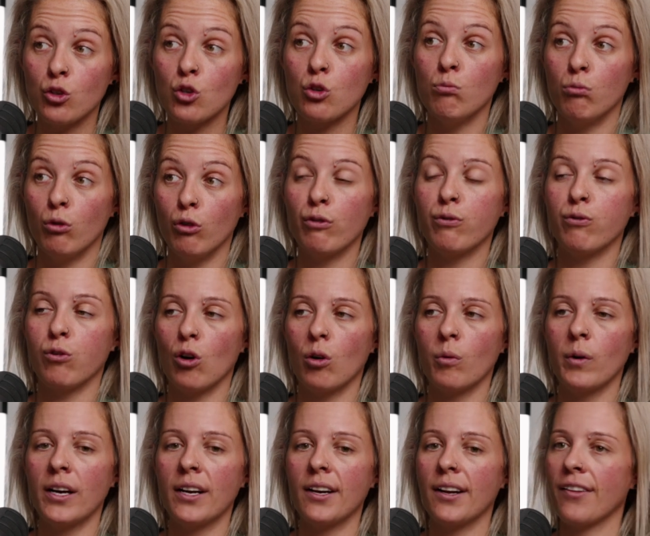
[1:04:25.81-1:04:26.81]
to move
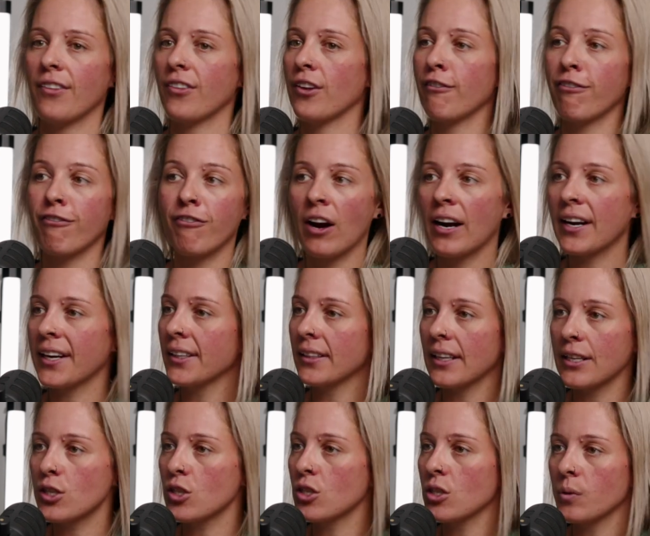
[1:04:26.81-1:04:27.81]
forward, then fucking
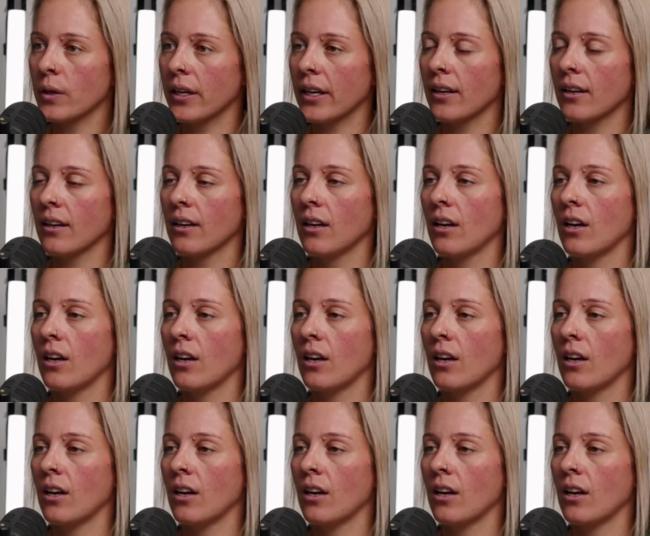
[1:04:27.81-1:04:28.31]
let's do it.